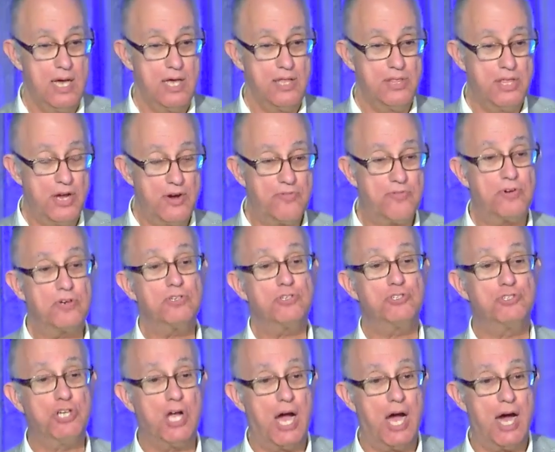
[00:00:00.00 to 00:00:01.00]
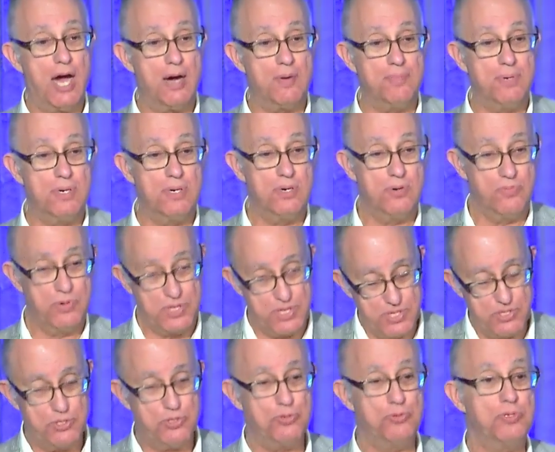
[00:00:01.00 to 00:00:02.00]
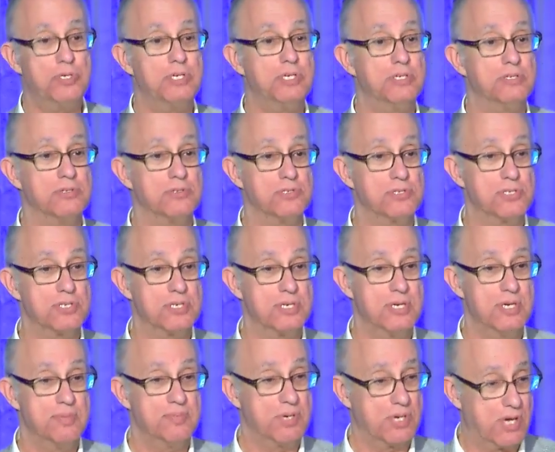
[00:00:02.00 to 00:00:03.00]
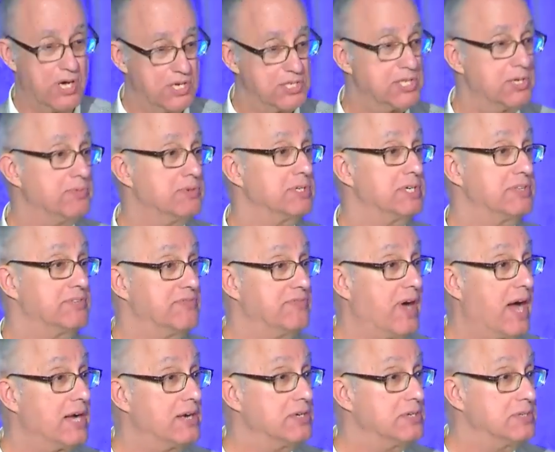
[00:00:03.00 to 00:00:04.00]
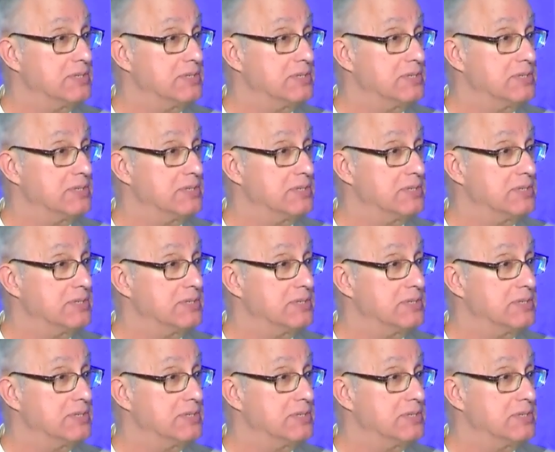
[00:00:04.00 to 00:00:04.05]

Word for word: their first job within two years because they will get fired.